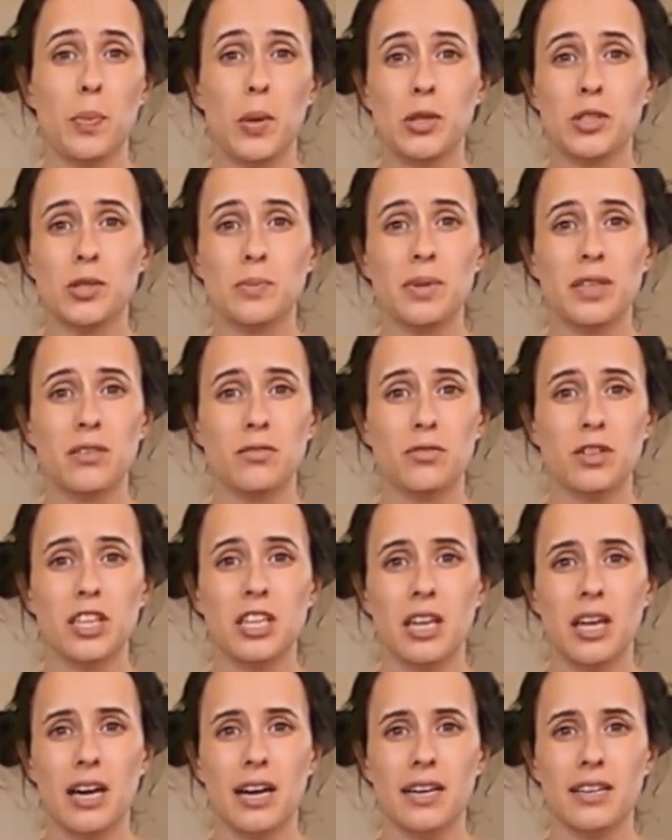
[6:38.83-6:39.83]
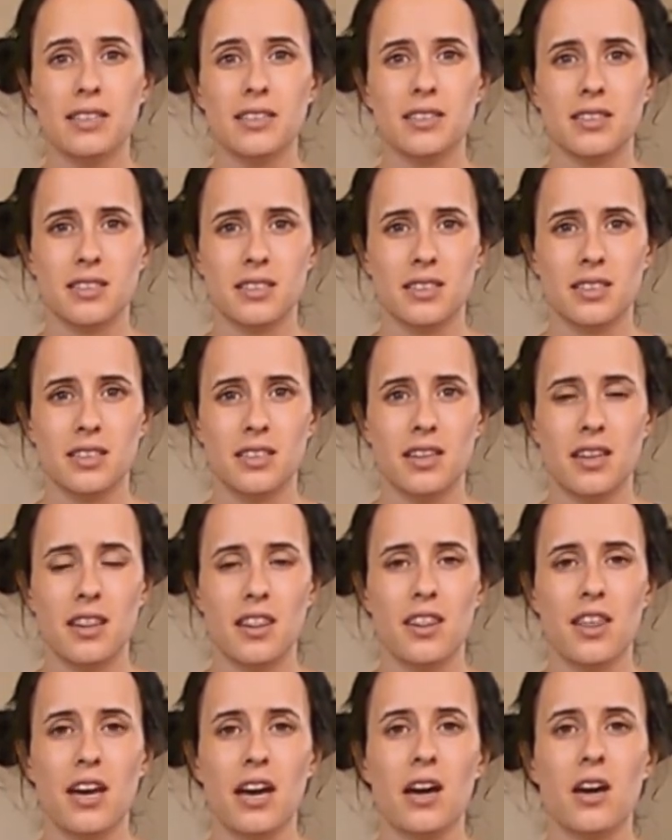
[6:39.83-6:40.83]
possibly realize
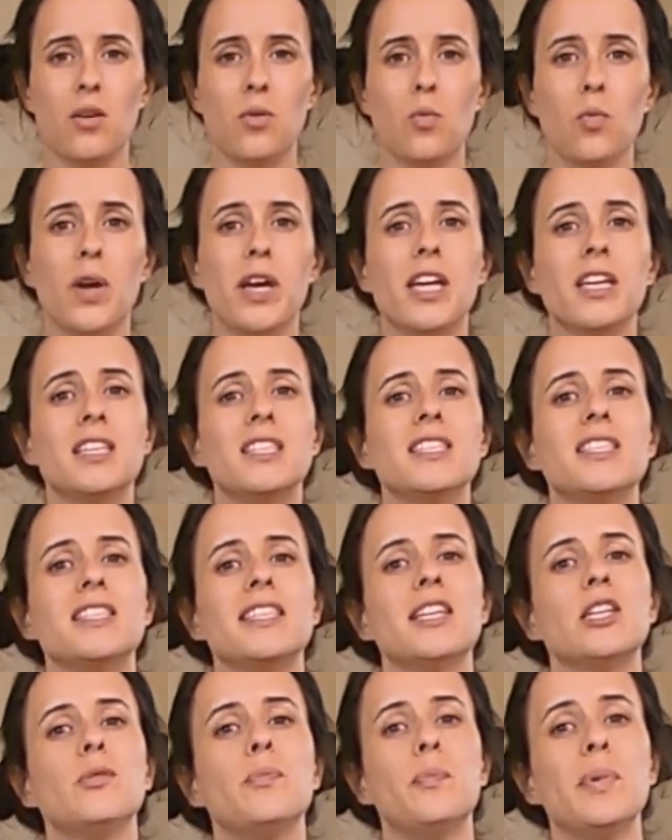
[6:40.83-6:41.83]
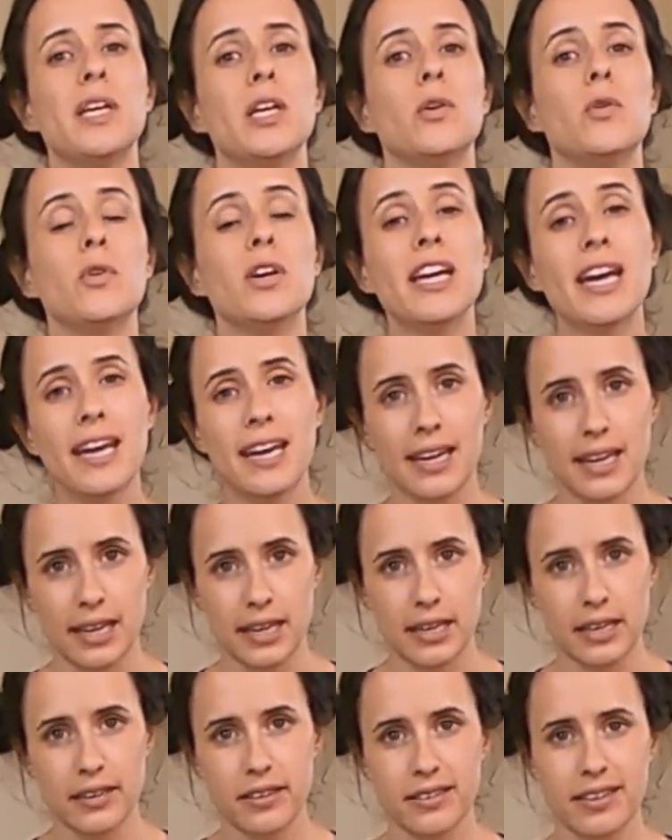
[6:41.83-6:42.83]
that we can still be
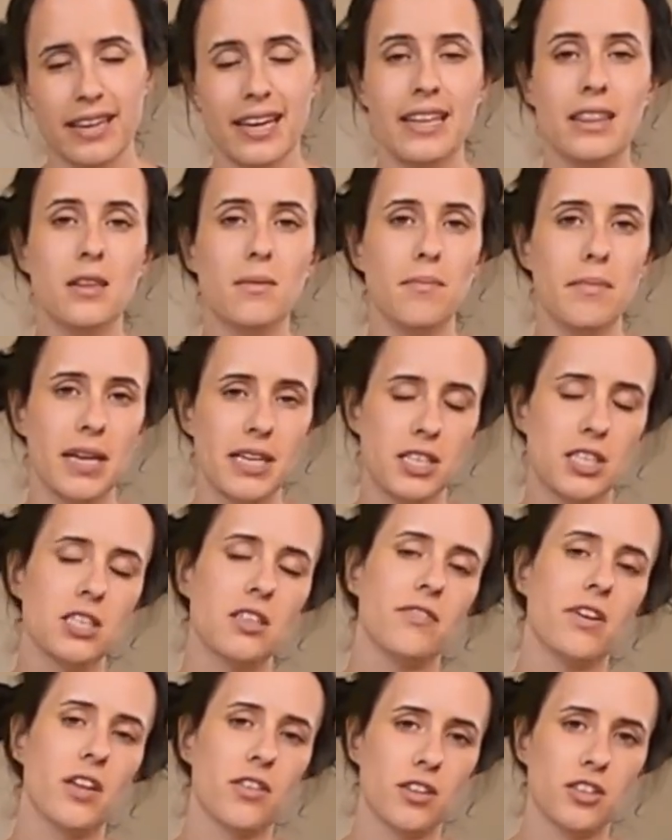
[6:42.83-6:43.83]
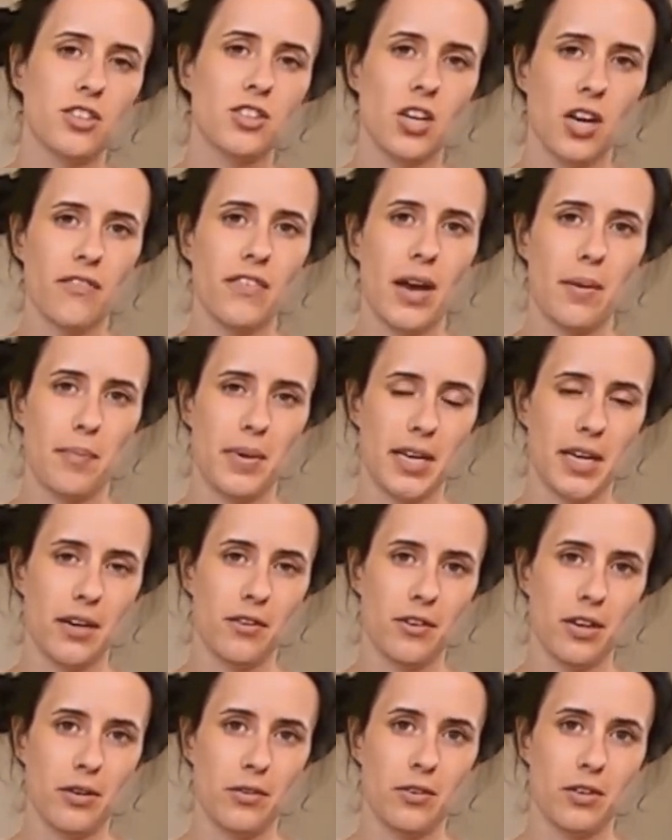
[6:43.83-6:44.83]
okay in the midst of other stuff happening
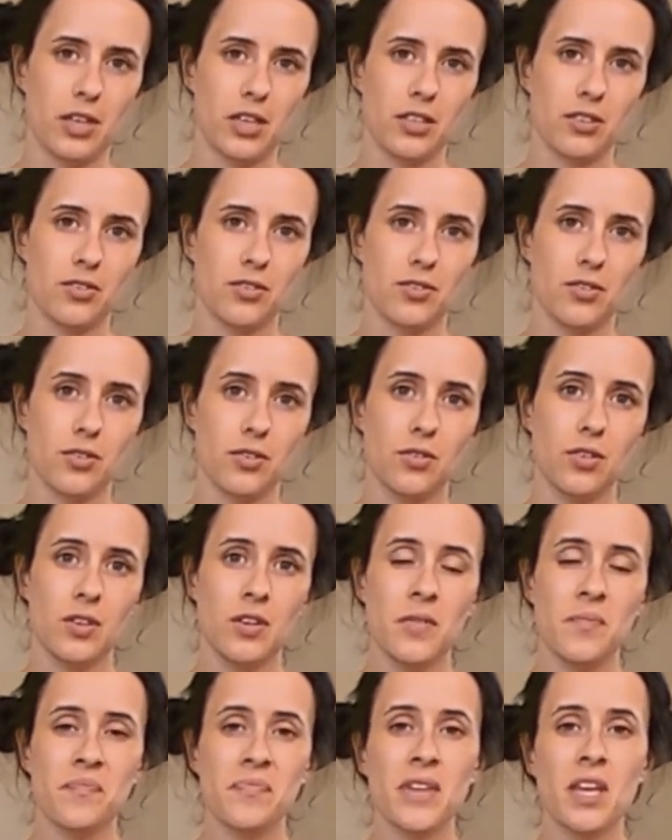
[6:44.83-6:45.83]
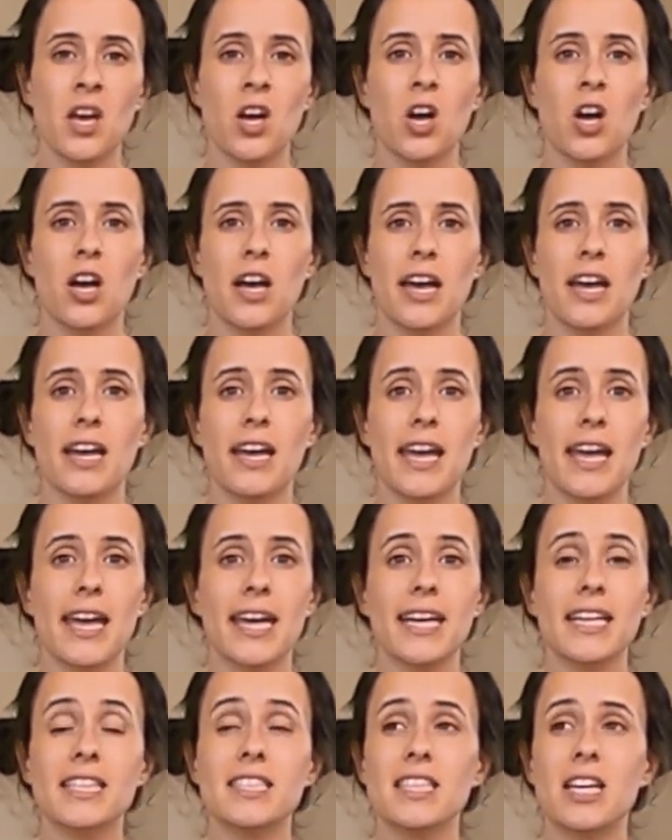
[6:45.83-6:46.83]
around us. So
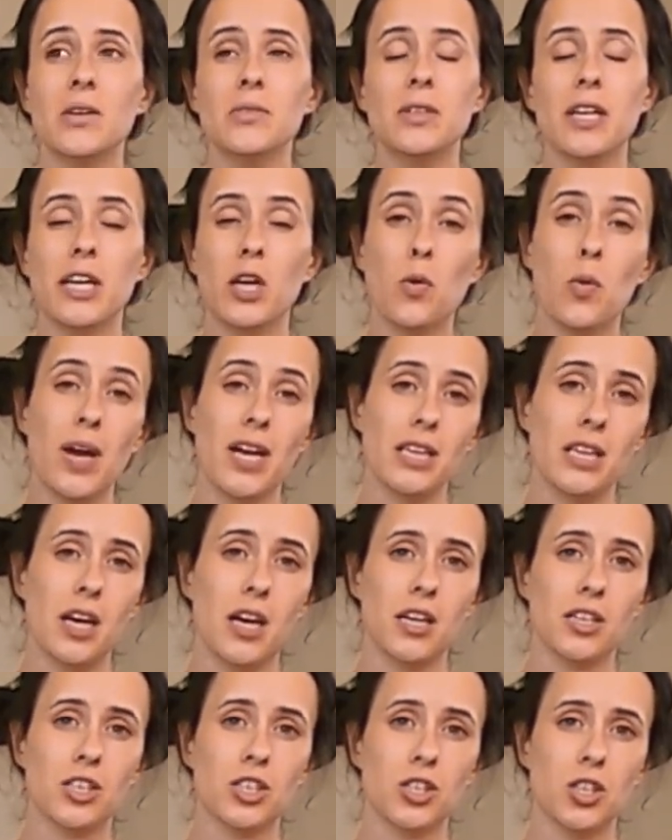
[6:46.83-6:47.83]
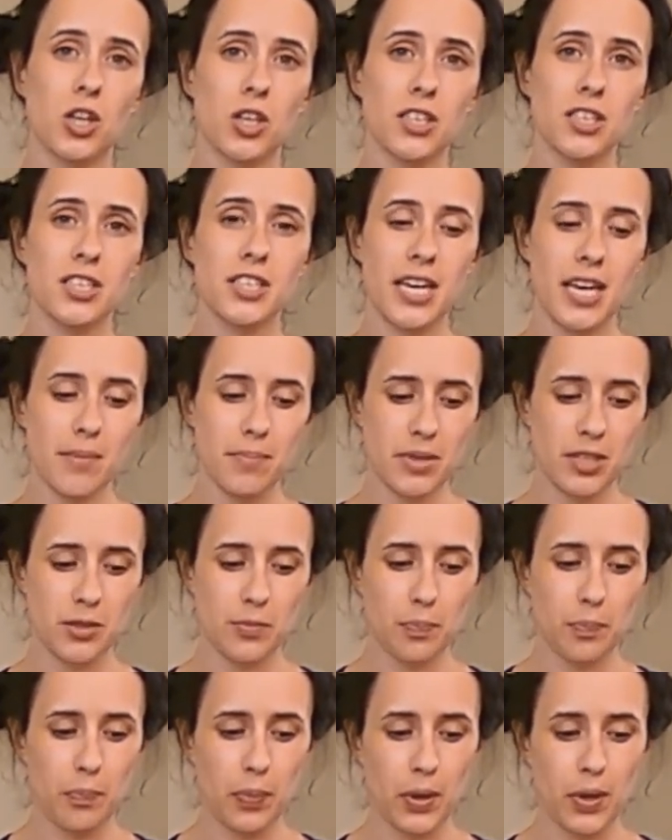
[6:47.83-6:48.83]
it can sound like quite a large
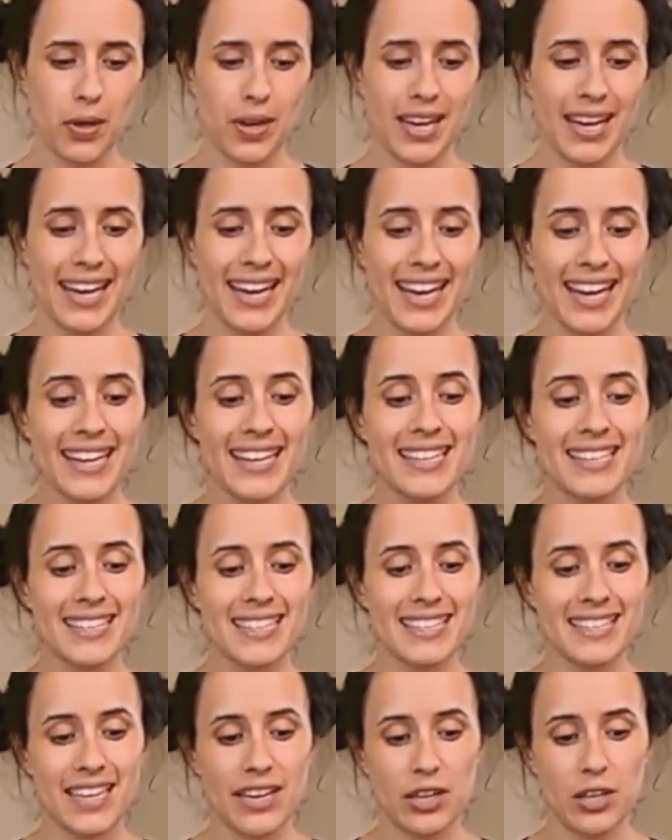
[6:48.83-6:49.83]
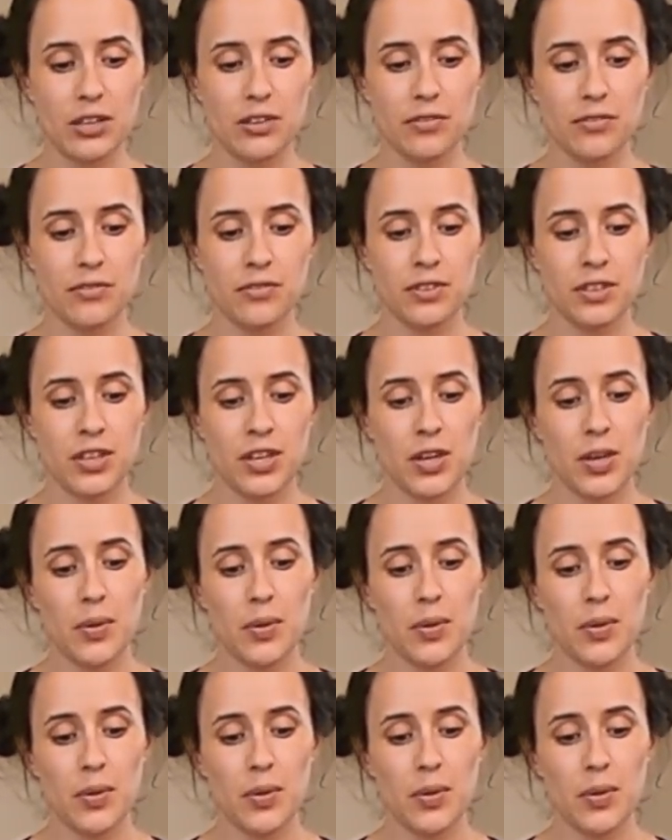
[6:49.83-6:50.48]
concept, but in itself,